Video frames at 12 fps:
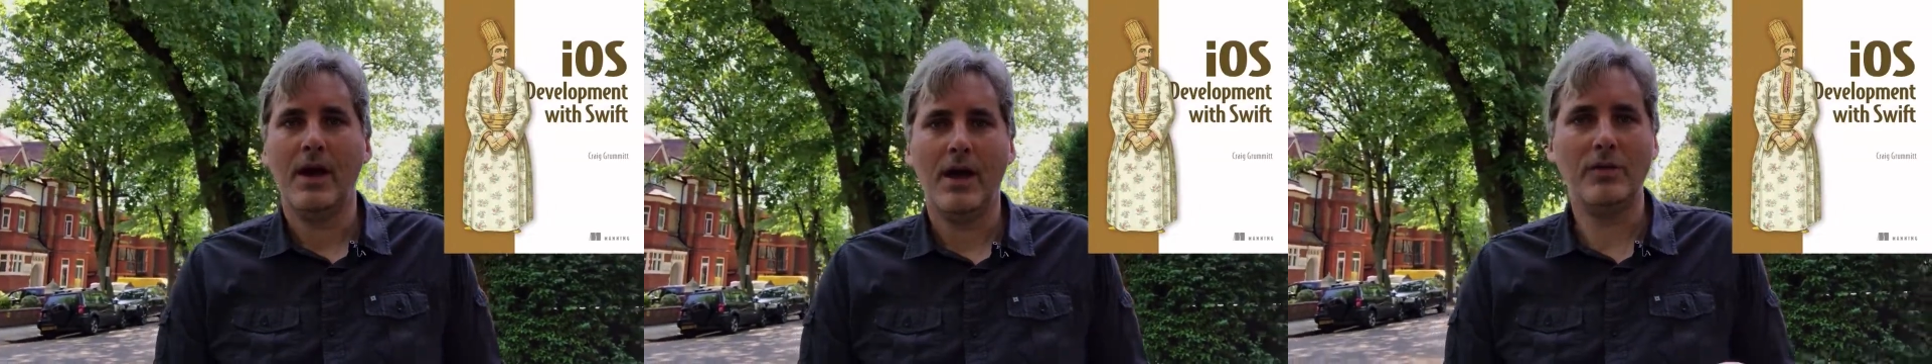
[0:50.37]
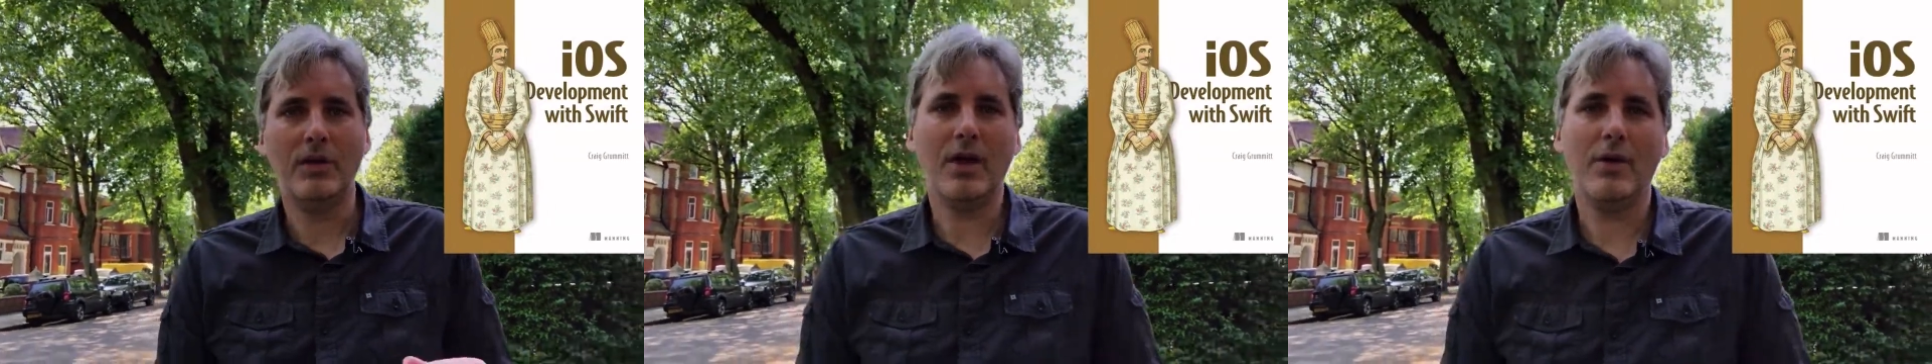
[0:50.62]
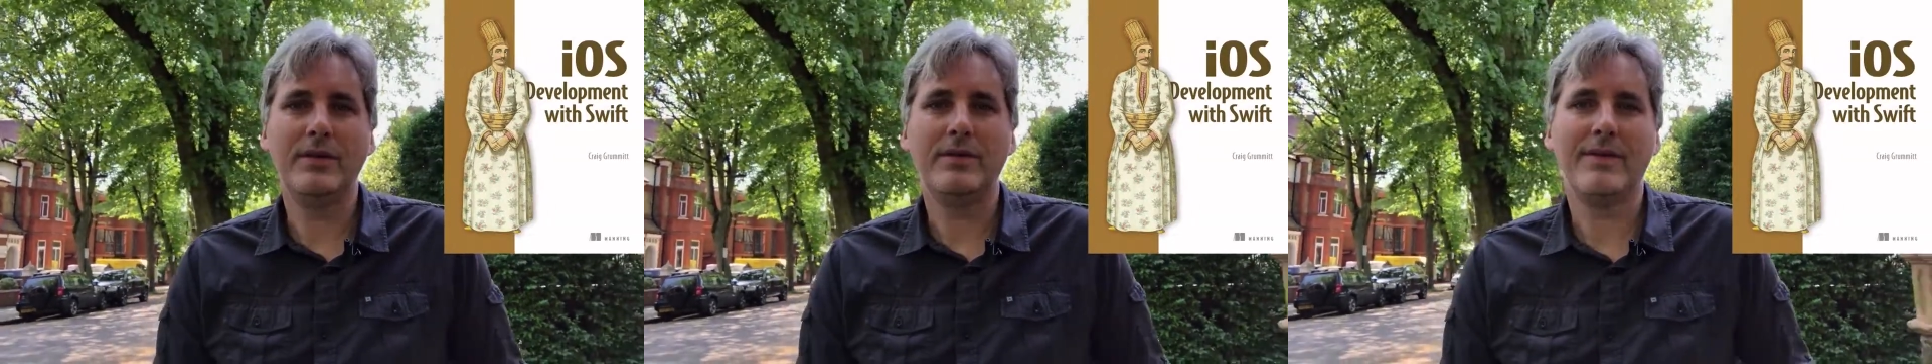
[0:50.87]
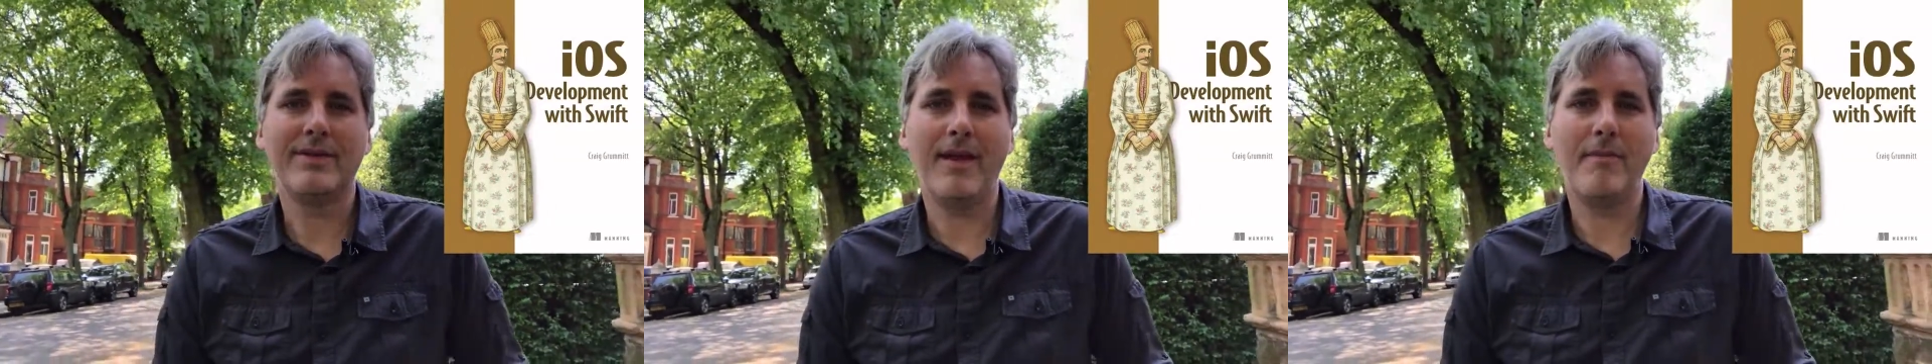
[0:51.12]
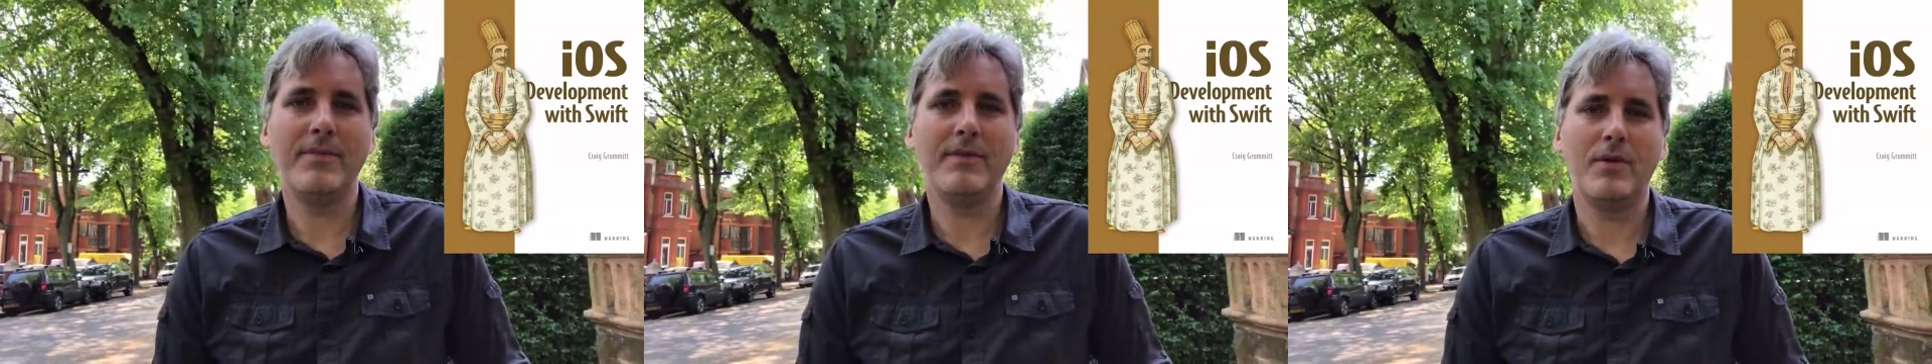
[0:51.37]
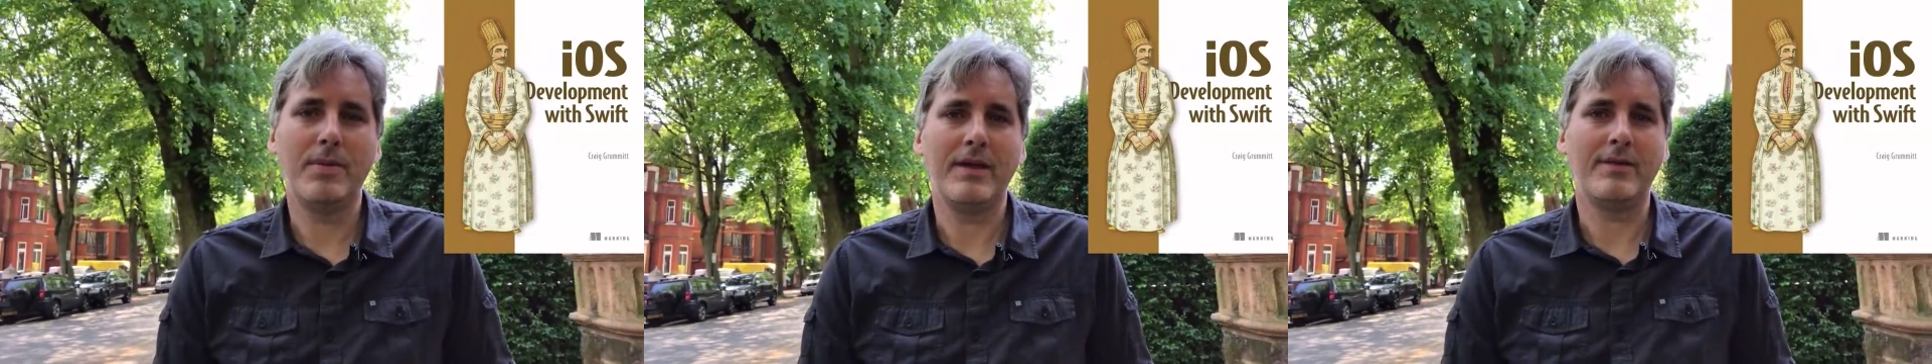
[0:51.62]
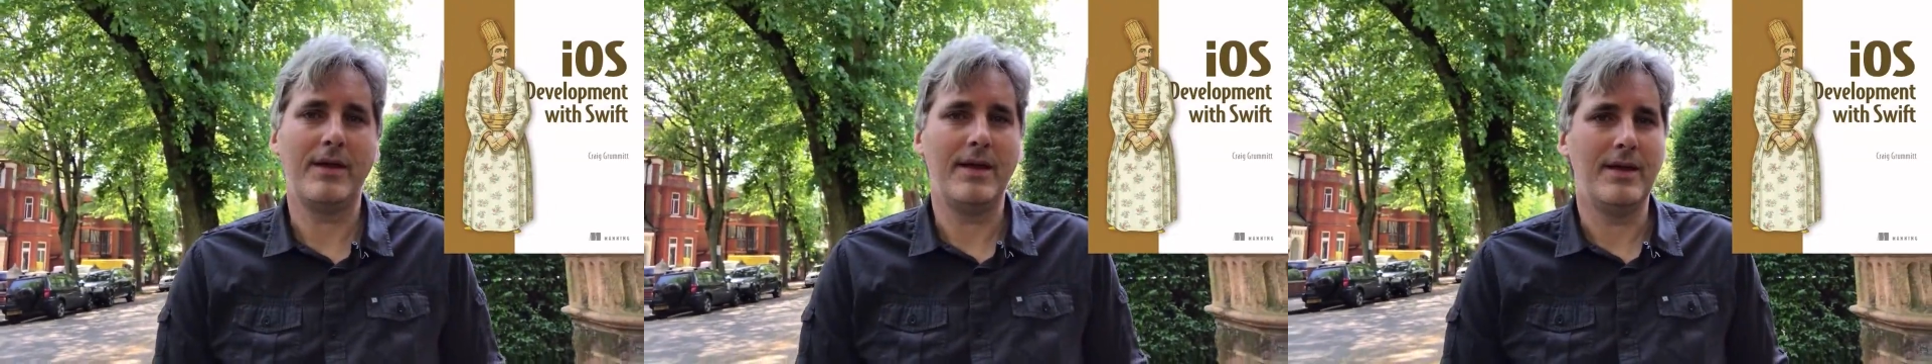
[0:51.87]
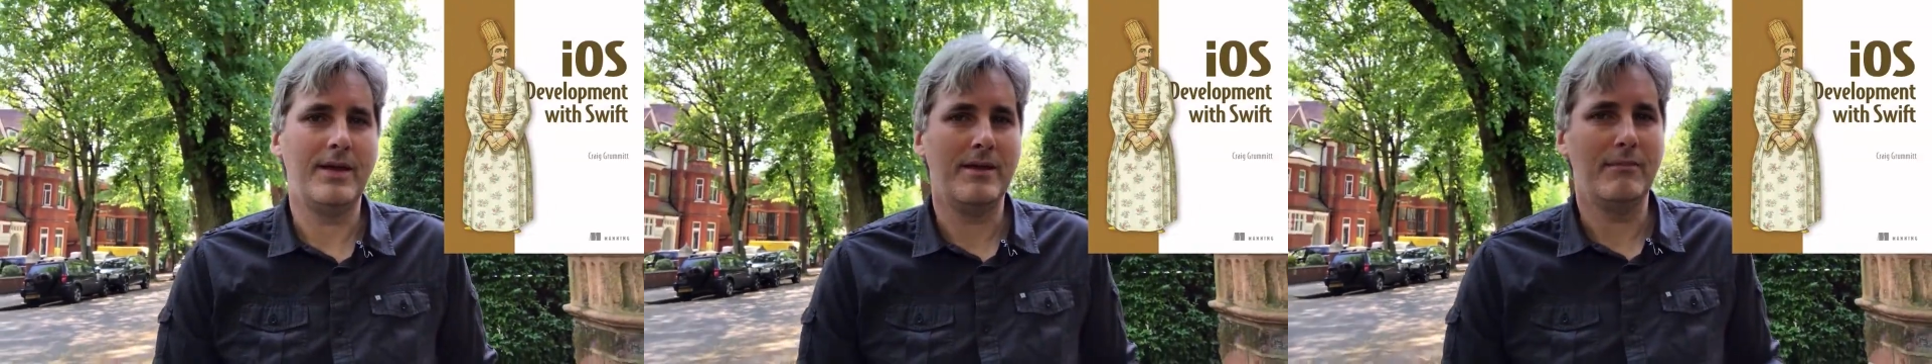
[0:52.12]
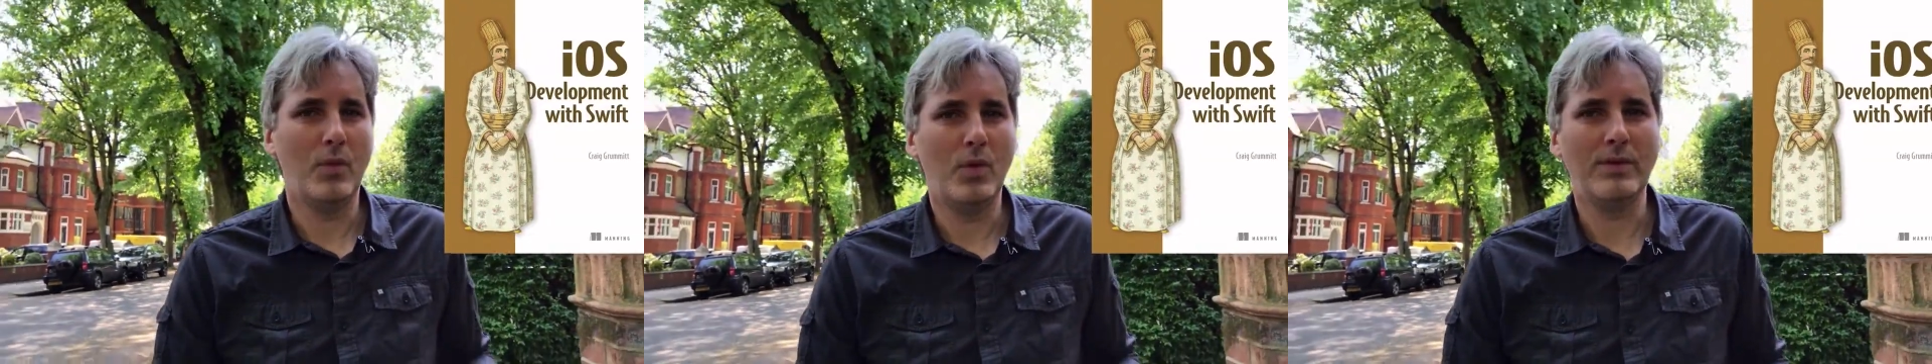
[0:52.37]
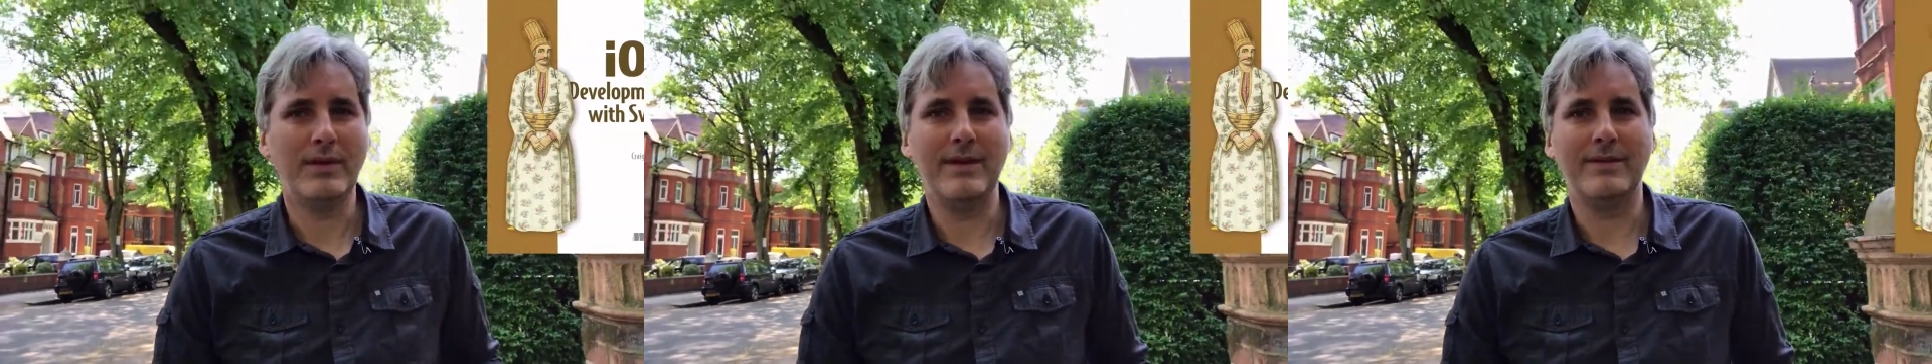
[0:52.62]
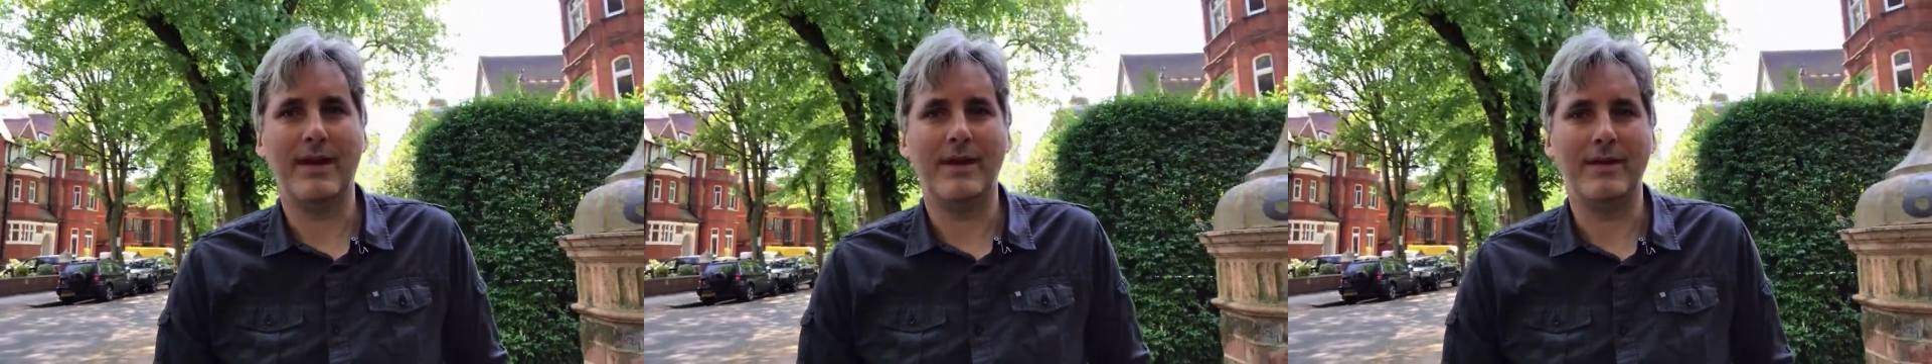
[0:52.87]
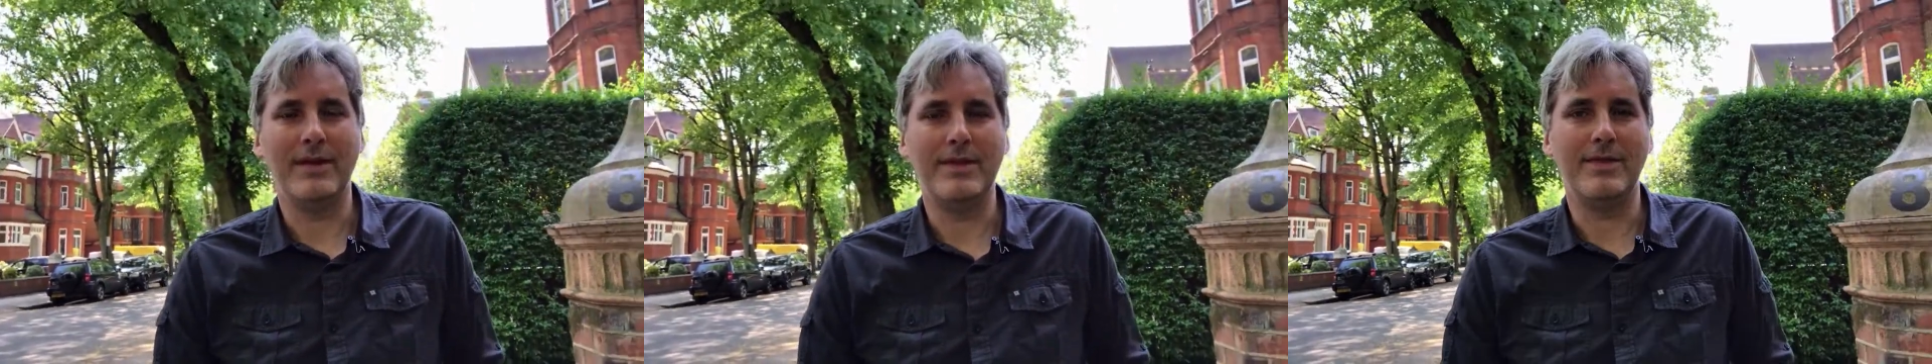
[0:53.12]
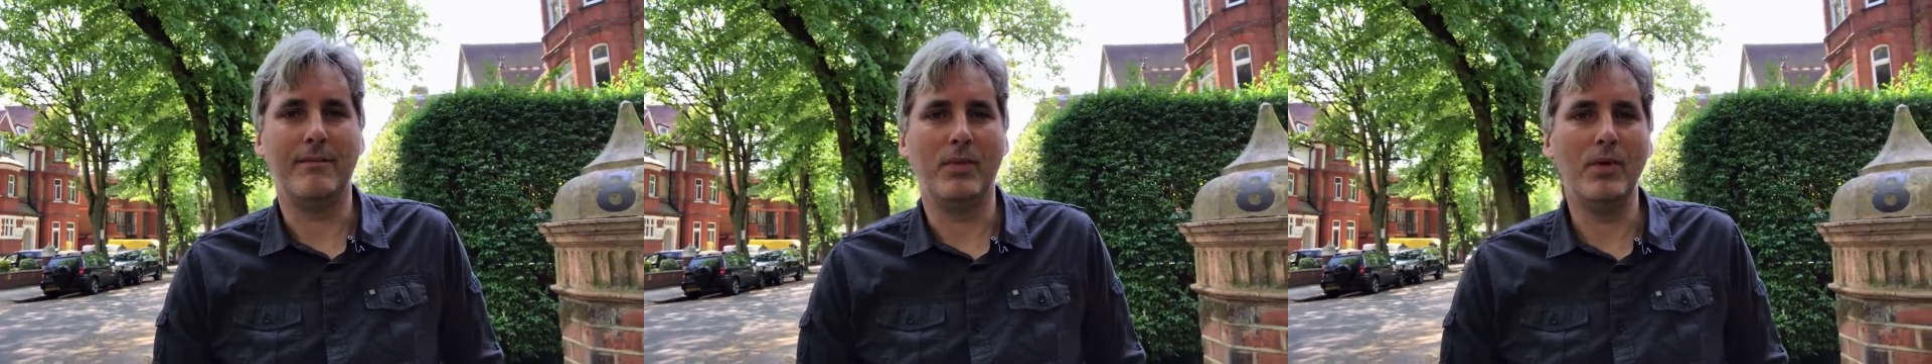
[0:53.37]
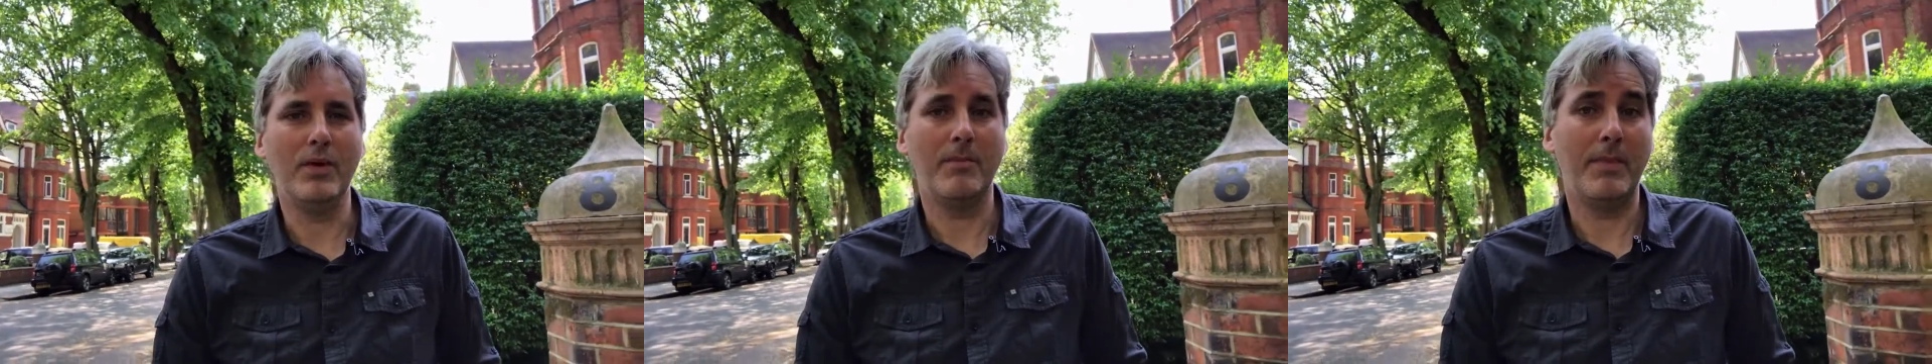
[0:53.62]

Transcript: I do go into some topics in more detail in the book,